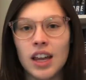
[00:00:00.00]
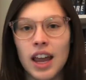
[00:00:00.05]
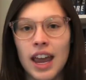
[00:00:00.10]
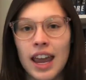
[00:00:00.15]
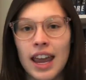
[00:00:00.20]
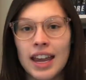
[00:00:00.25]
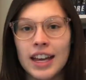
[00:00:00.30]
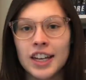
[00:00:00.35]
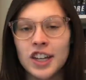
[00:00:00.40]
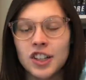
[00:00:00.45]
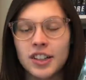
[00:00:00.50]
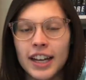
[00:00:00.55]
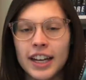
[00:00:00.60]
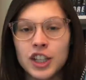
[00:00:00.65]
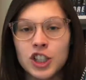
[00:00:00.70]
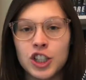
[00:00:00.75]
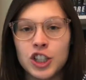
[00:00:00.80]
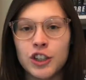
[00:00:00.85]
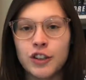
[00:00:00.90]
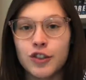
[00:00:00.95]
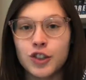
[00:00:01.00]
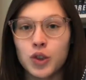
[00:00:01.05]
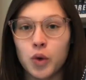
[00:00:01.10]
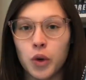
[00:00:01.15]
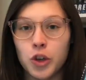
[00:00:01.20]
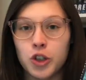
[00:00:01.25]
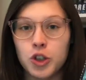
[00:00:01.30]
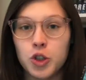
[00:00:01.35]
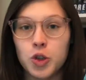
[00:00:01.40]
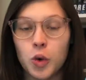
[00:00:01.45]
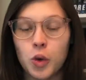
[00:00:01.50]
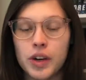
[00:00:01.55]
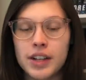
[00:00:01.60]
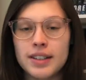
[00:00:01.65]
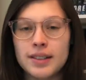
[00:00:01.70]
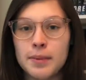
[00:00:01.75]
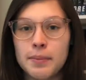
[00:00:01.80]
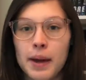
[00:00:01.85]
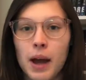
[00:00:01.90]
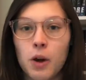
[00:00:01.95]
a collection of short
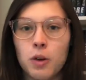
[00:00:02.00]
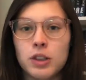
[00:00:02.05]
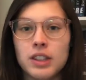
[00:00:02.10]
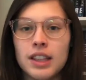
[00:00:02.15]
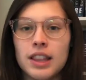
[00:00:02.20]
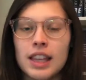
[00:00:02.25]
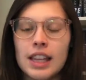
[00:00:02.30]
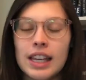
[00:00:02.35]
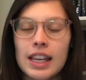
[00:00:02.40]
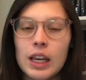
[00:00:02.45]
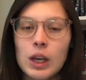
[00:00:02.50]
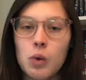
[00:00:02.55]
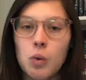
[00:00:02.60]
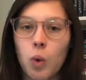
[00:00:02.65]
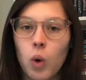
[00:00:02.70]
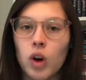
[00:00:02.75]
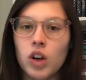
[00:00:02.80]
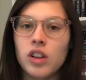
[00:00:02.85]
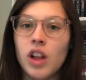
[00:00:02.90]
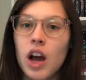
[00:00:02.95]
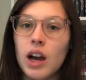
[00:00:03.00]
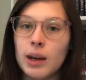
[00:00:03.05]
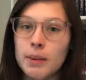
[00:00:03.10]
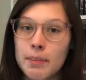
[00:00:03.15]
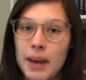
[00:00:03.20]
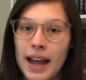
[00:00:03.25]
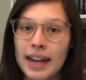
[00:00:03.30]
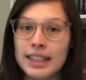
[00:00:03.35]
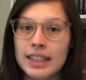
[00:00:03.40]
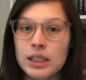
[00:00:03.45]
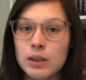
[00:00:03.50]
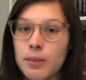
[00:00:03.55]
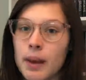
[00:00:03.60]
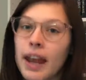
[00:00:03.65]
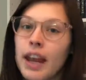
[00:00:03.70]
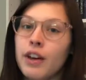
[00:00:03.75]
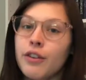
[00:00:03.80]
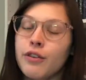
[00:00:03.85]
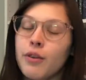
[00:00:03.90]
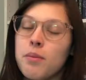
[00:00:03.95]
stories about the warlock Magnus
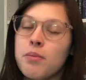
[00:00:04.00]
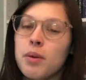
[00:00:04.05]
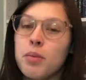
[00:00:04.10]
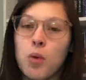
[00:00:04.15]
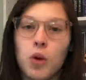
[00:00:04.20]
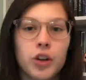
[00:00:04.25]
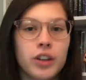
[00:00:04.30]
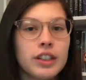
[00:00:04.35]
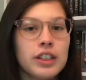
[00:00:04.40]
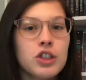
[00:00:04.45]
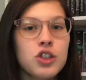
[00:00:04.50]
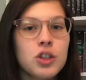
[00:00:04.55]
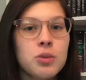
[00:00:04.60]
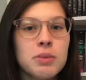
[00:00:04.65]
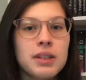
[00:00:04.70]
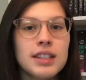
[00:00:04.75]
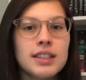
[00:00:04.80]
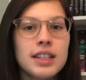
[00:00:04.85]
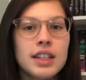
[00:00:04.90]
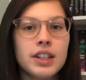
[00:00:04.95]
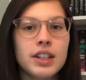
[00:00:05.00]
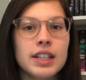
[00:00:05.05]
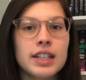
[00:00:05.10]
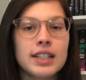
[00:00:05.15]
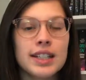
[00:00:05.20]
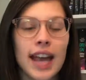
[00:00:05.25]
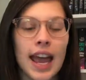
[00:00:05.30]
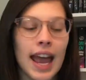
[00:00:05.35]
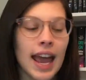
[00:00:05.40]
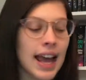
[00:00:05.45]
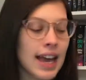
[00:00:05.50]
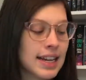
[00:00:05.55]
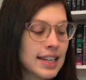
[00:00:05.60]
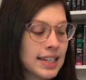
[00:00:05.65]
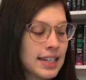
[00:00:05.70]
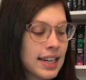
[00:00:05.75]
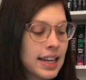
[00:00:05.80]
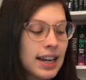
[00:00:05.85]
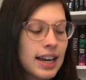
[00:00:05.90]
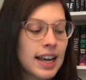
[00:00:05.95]
Bane from the Mortal Instruments series,
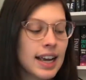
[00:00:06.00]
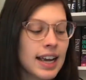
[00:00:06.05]
and